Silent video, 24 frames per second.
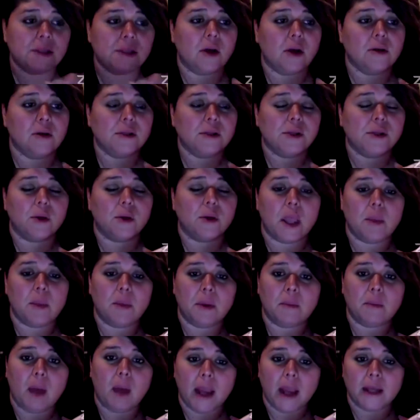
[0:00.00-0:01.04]
also keep in
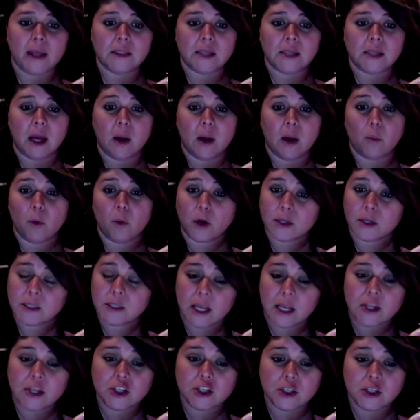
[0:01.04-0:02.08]
mind
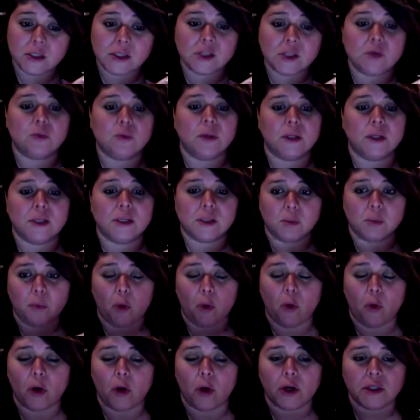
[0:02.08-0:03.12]
workstations to really
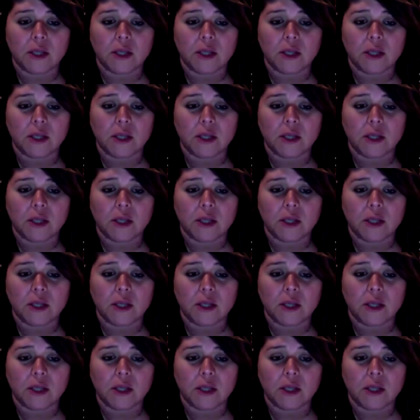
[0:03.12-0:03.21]
support